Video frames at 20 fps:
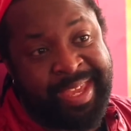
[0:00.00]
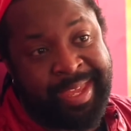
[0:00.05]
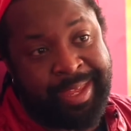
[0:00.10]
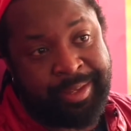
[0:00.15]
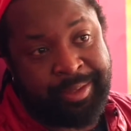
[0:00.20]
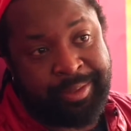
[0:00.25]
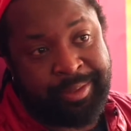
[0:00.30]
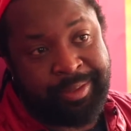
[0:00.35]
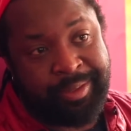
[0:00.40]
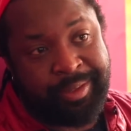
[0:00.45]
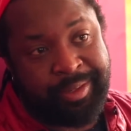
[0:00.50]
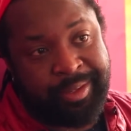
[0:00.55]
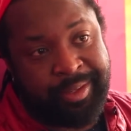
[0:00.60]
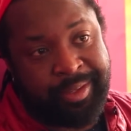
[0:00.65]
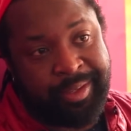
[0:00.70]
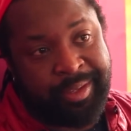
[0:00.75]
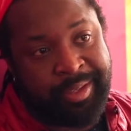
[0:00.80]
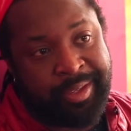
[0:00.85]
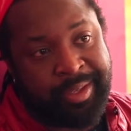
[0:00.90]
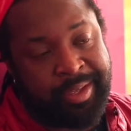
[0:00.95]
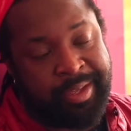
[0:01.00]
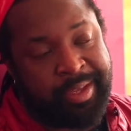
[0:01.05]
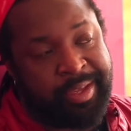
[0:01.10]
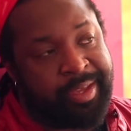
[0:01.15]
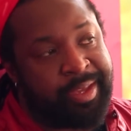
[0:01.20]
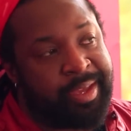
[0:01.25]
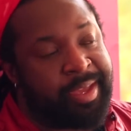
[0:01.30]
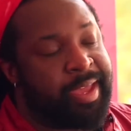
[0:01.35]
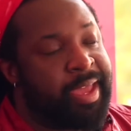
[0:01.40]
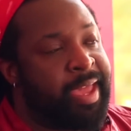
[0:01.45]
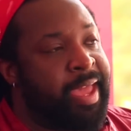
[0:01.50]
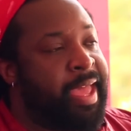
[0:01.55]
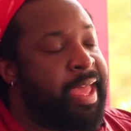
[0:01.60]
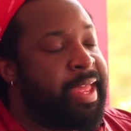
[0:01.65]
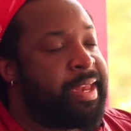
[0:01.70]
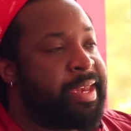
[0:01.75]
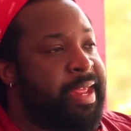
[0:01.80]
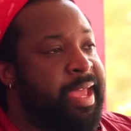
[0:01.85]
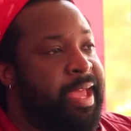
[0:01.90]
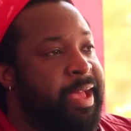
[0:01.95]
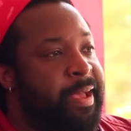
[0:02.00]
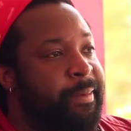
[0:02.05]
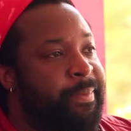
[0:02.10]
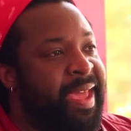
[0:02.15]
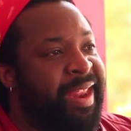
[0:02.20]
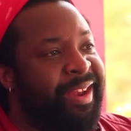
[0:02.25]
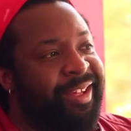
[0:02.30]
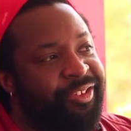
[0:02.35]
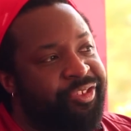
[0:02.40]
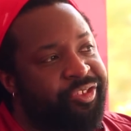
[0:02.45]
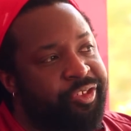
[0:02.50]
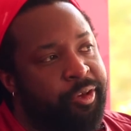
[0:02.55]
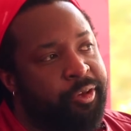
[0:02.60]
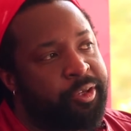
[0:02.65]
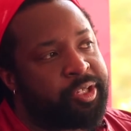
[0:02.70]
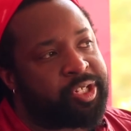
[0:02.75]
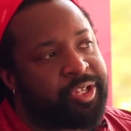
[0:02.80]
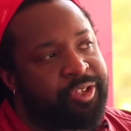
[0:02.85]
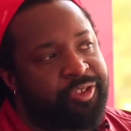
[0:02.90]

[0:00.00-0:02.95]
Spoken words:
in. And also I